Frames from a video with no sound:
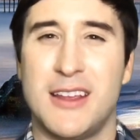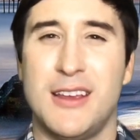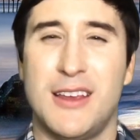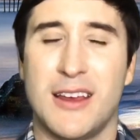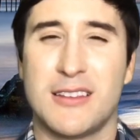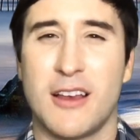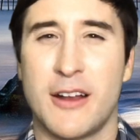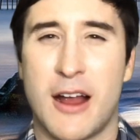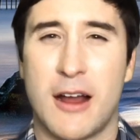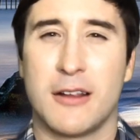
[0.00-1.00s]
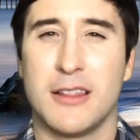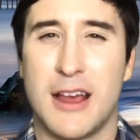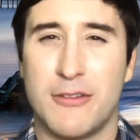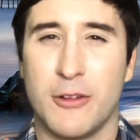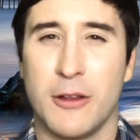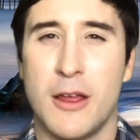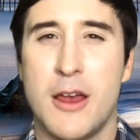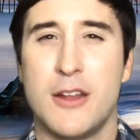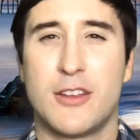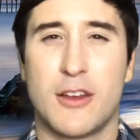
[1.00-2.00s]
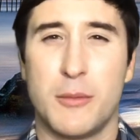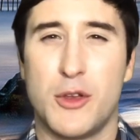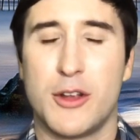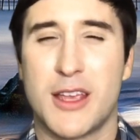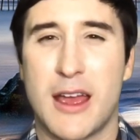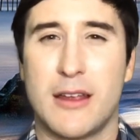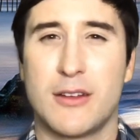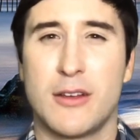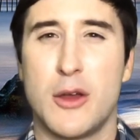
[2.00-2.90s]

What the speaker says: He gets on our level to communicate